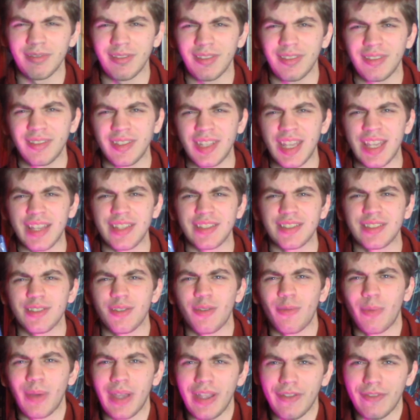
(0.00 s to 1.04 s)
takes
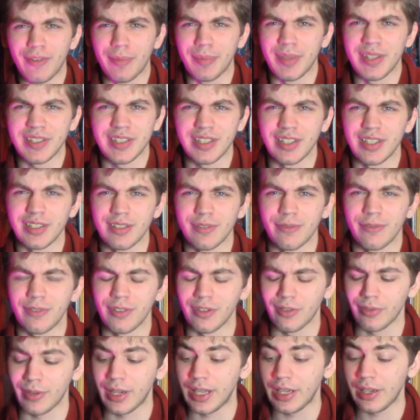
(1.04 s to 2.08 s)
away from this. It doesn't
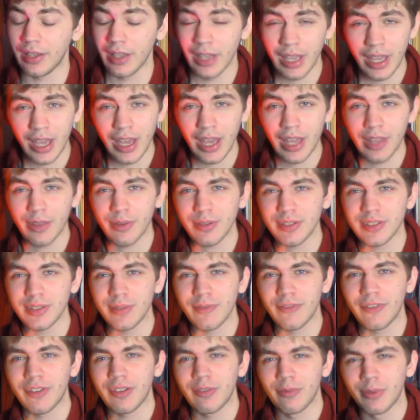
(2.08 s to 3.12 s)
feel right. There are
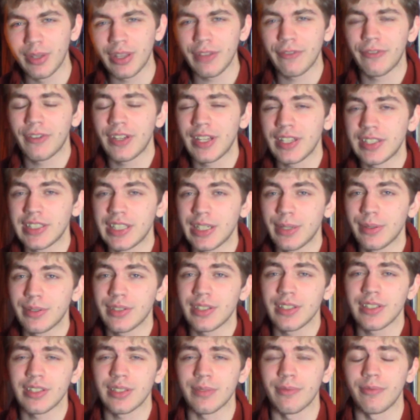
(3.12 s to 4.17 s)
some really funny
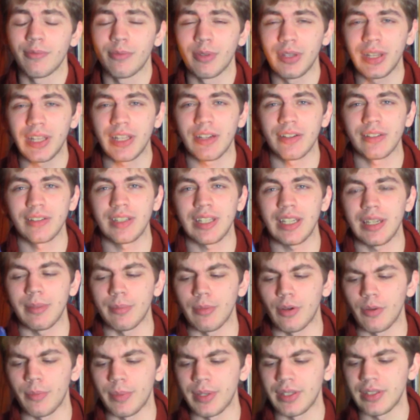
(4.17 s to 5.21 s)
sequences, some really entertaining
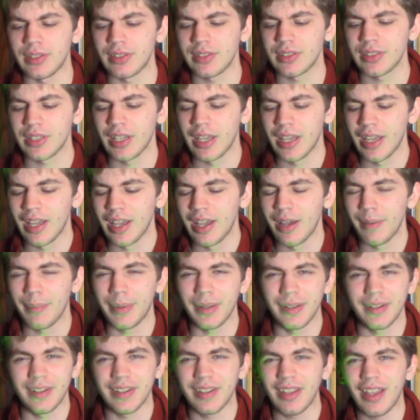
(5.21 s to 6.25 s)
moments,
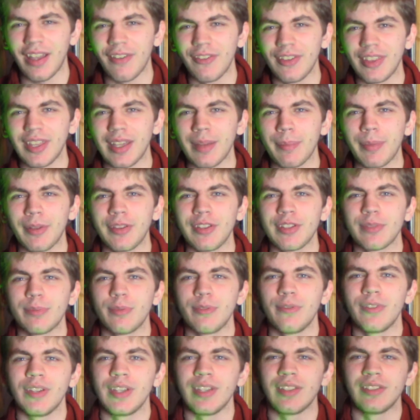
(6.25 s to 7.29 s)
but everything about this
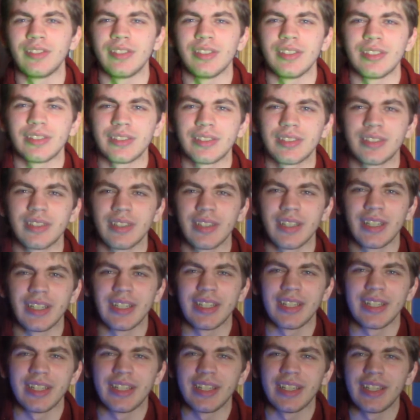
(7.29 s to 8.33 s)
movie is just,
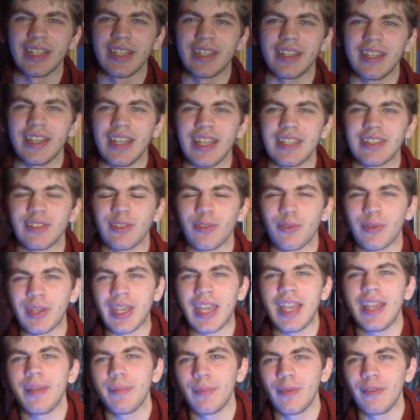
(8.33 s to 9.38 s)
it's an
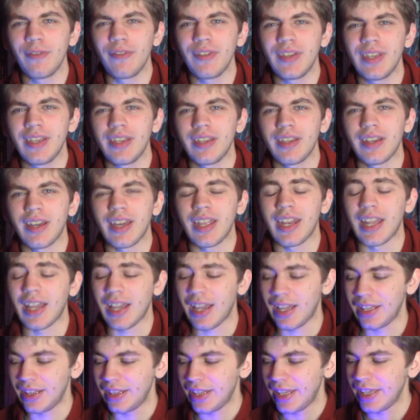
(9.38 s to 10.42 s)
okay movie, and
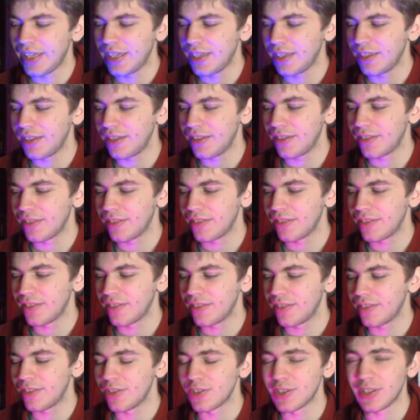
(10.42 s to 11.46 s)
I like it.
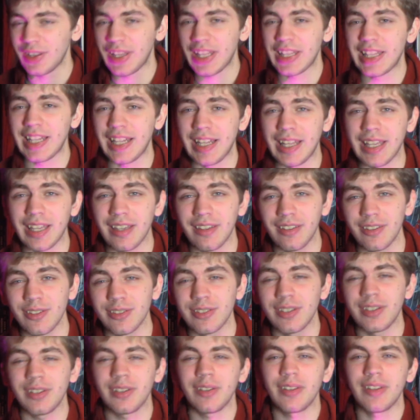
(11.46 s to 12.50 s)
There's a lot that I like.
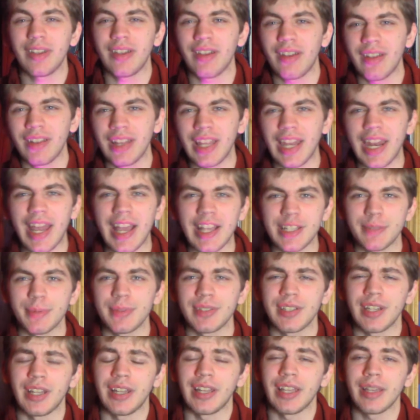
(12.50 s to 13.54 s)
There's a lot of
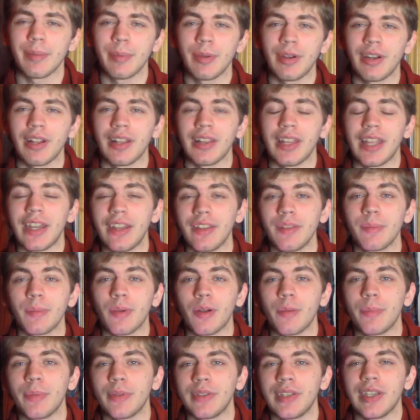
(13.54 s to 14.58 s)
aspects that I like about it. A lot of them
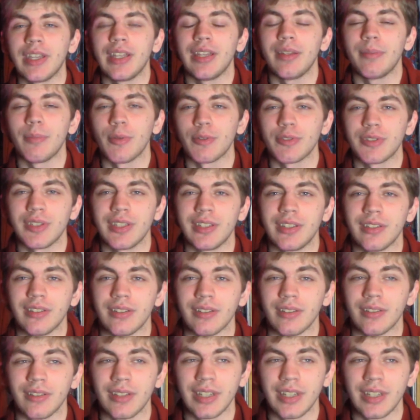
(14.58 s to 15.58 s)
are pertaining mostly to